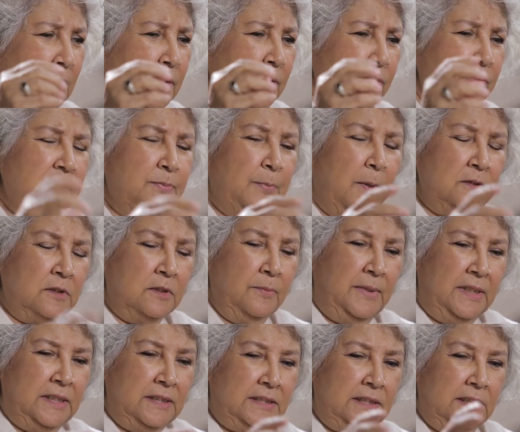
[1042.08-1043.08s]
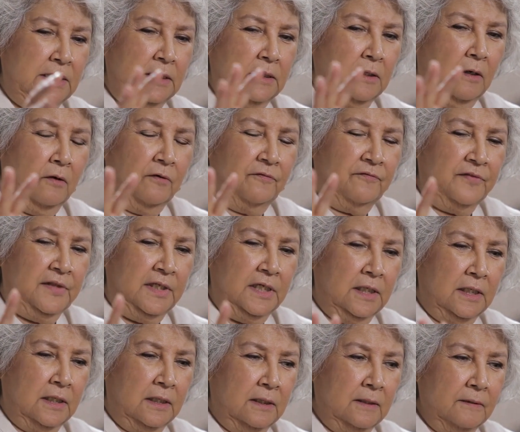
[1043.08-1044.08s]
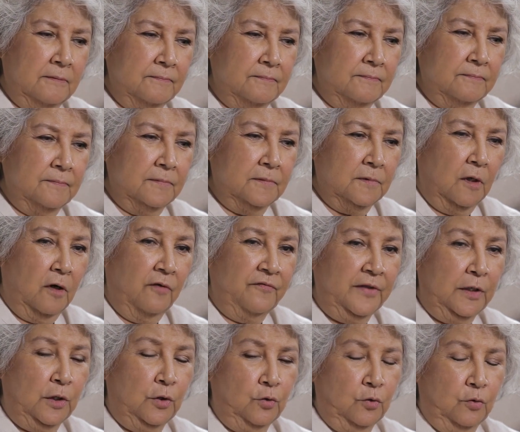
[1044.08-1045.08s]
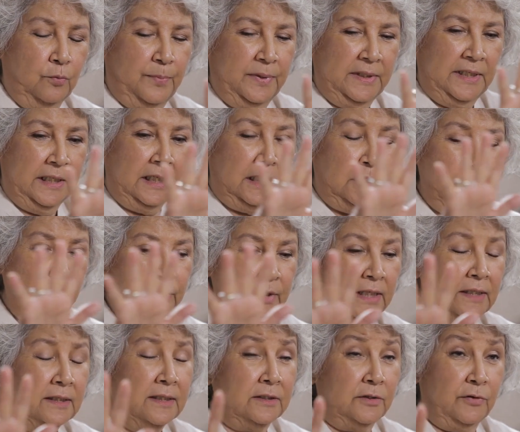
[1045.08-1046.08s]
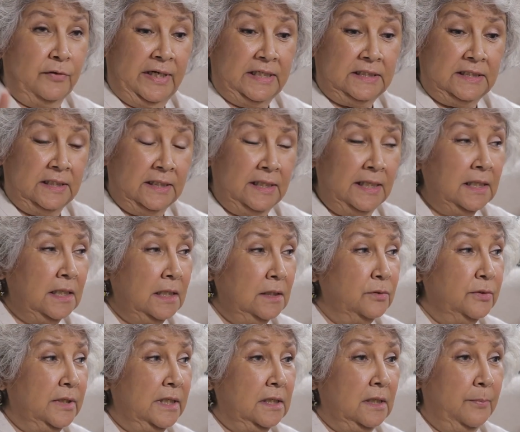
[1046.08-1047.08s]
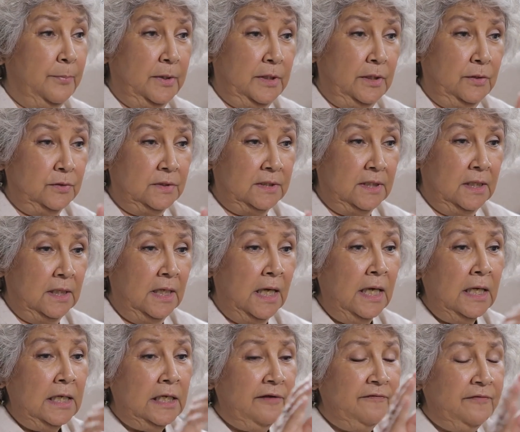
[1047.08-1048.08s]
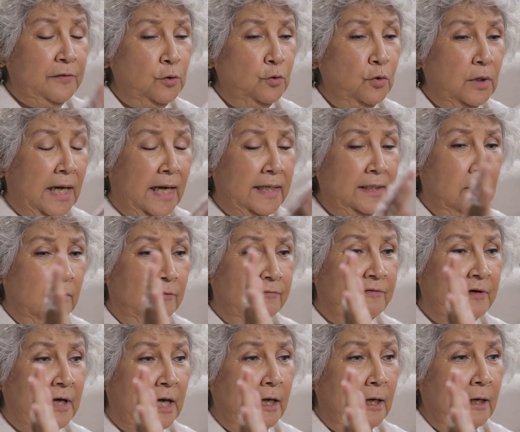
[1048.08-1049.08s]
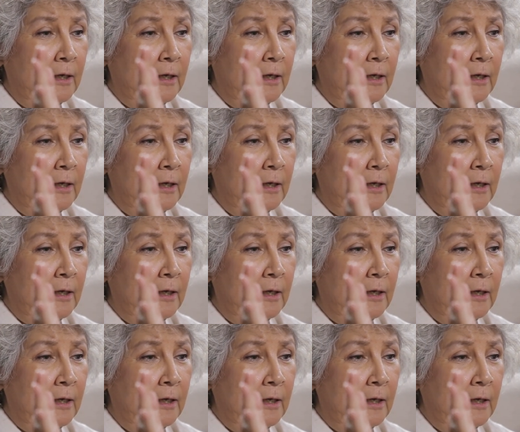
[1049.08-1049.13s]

responsibility of the group, including the director, including the producer. If you kind of